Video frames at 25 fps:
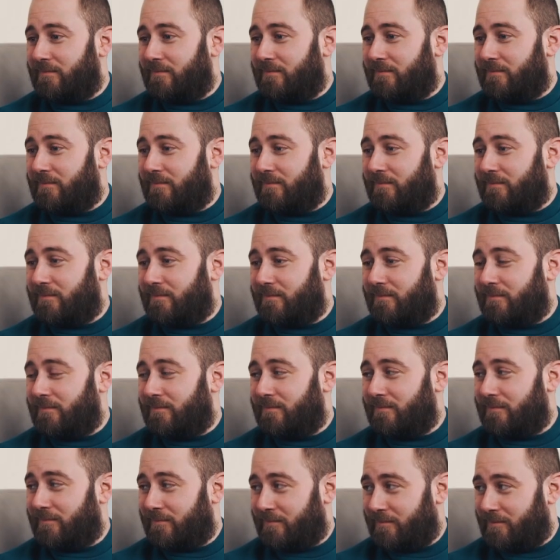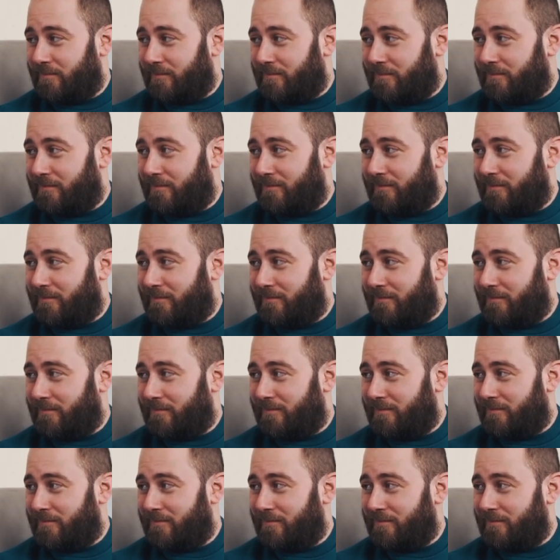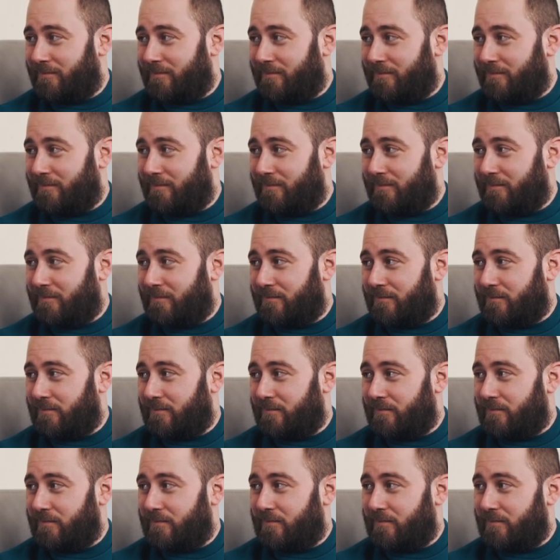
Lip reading: No words are spoken by the person on screen.